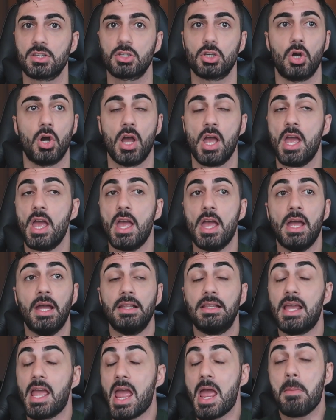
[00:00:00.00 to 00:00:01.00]
So
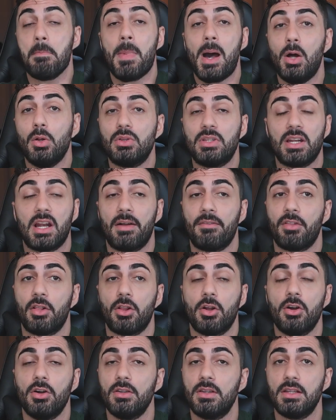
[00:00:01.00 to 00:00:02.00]
the amount that I've
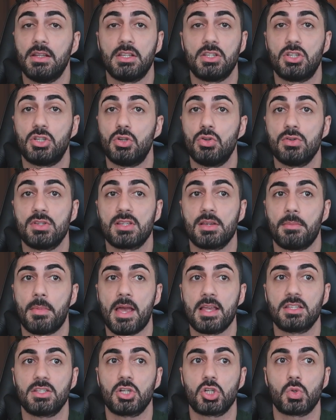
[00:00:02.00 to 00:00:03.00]
learned in these two
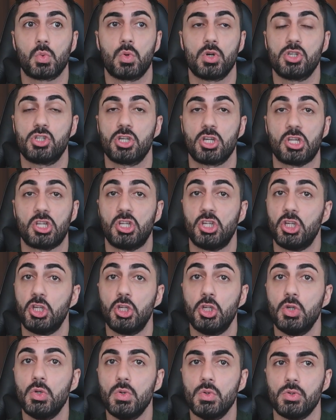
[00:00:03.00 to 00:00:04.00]
semesters was just
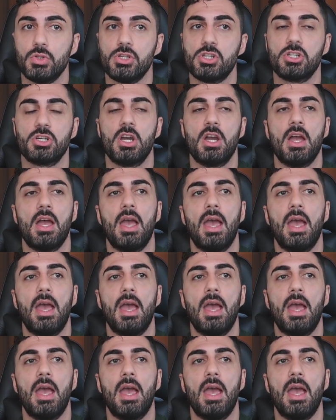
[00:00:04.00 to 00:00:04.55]
huge.